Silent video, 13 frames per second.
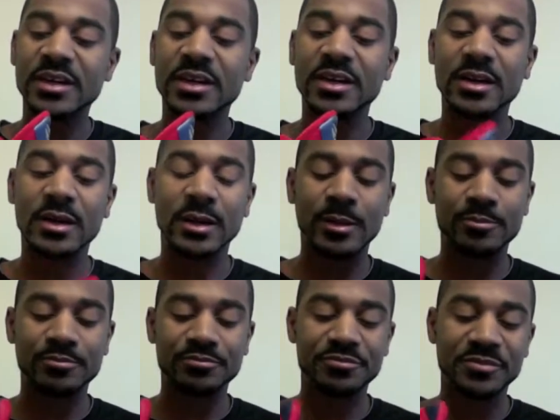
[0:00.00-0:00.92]

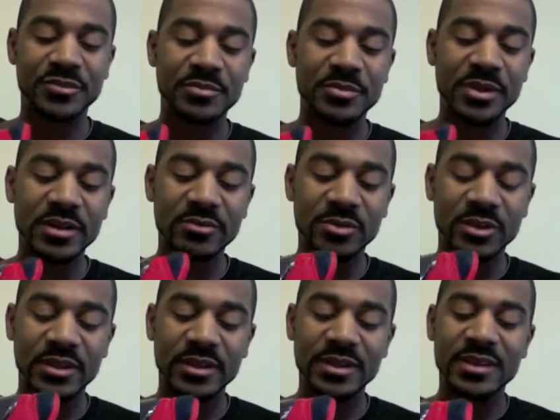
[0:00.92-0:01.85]
Combined
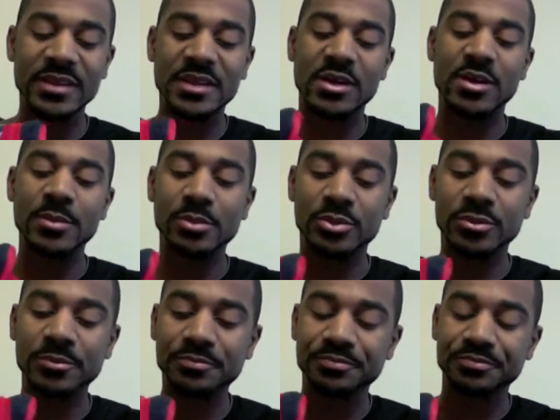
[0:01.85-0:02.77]
with the upper